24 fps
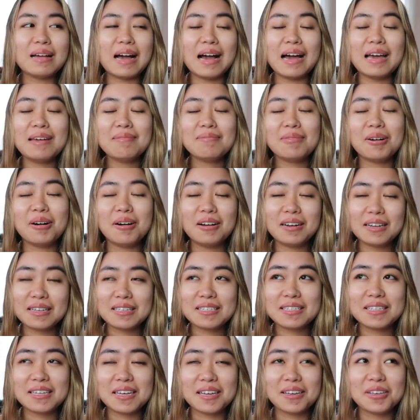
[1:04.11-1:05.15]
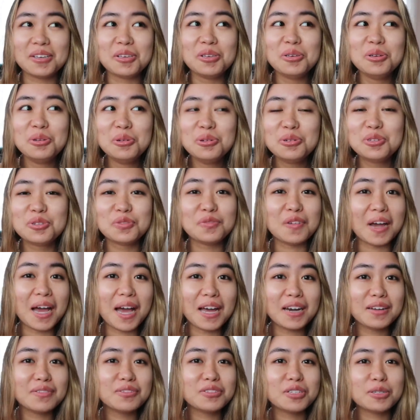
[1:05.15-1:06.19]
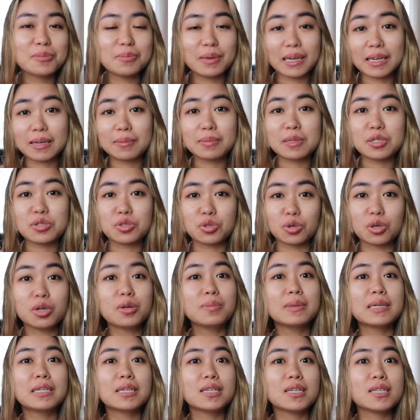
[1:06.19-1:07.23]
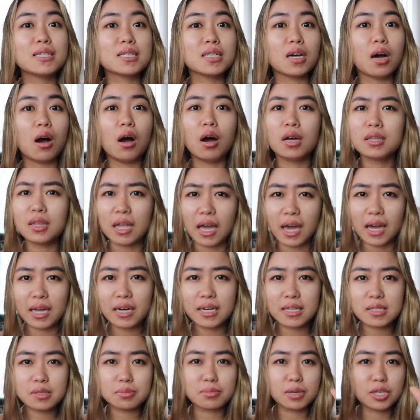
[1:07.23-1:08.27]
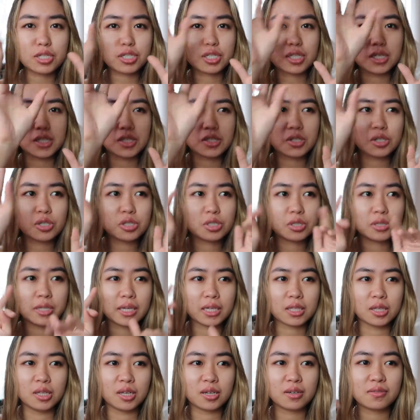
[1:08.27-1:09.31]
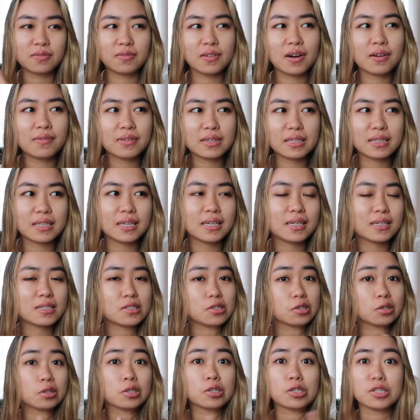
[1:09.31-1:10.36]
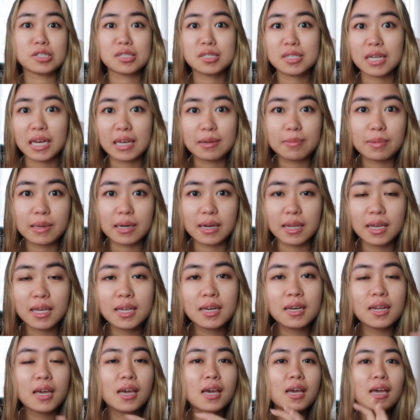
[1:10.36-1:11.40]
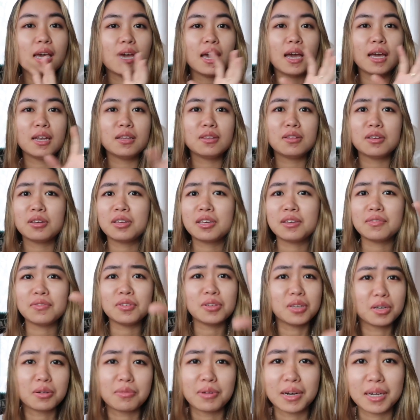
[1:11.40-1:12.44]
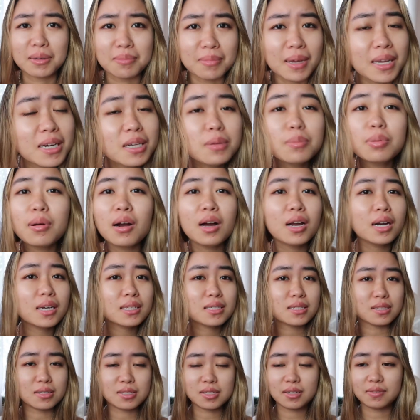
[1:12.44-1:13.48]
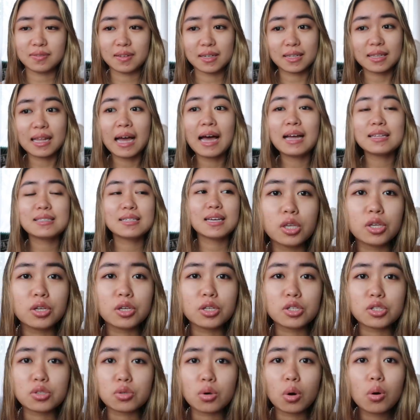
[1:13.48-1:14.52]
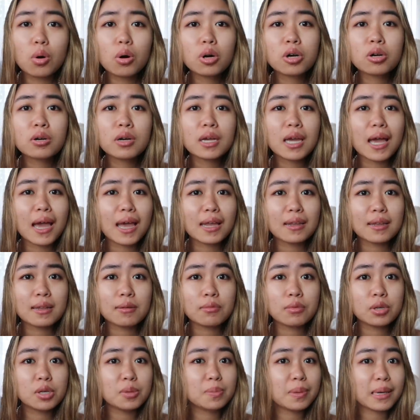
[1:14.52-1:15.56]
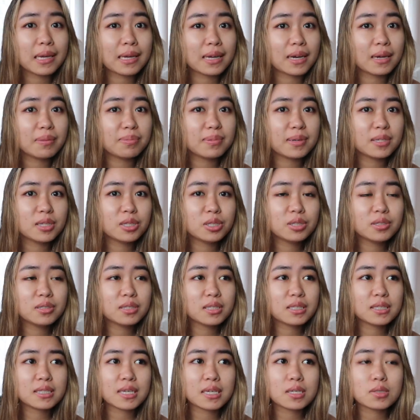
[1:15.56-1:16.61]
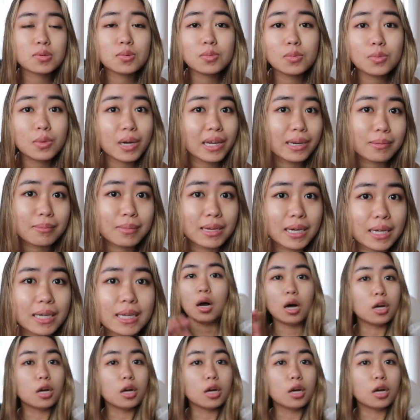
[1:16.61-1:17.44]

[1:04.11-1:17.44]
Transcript: I'm honestly a huge fan of doing pickup in store because online it's much easier to like look for everything because you can just type it in and they give you like recommended products and stuff like that. You can just order it and then when you pick it up, it literally takes 1 minute.